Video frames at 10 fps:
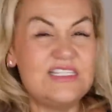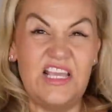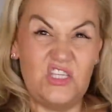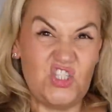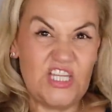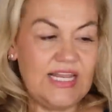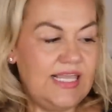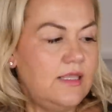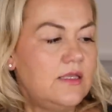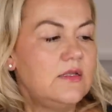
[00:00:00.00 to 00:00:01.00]
it's like
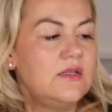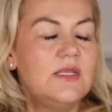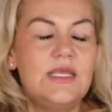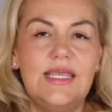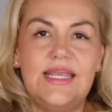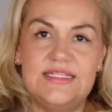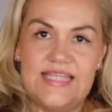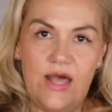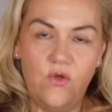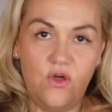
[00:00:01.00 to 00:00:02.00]
jelly. It
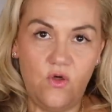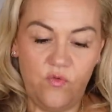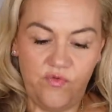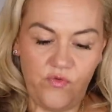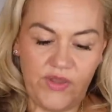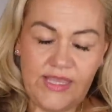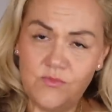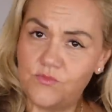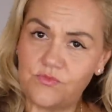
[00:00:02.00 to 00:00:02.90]
is alcohol free.